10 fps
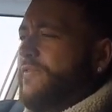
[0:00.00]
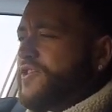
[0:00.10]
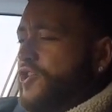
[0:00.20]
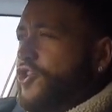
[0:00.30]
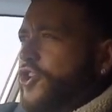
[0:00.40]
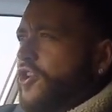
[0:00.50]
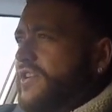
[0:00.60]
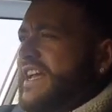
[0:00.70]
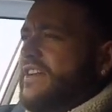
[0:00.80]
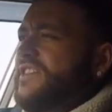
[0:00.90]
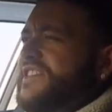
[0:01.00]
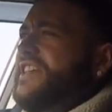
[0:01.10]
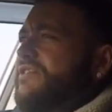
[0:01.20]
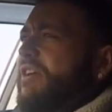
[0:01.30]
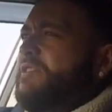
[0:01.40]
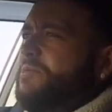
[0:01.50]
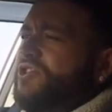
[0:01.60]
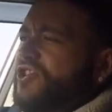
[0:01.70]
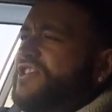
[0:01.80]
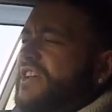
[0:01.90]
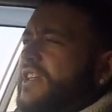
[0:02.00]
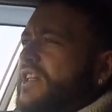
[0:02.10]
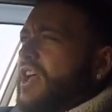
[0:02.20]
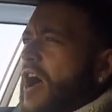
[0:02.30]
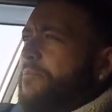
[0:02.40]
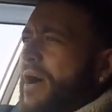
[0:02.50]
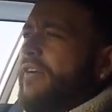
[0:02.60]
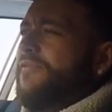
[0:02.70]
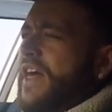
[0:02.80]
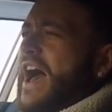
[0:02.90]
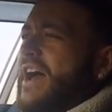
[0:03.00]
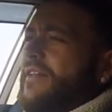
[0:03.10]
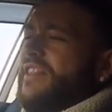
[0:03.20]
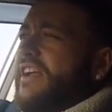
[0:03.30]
so you can look down and see the revs, but just above that,